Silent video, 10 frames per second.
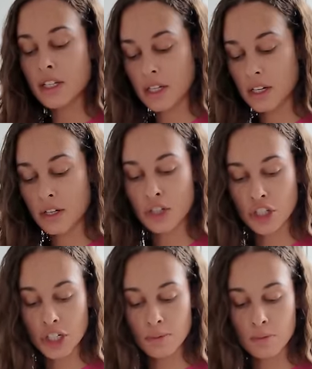to go to
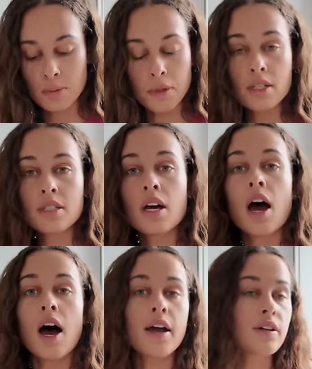gyms? Because
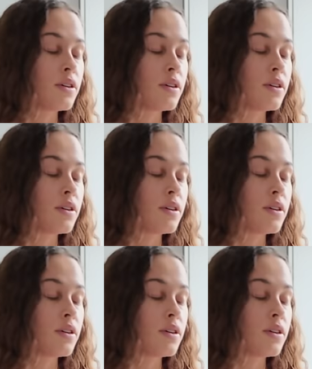I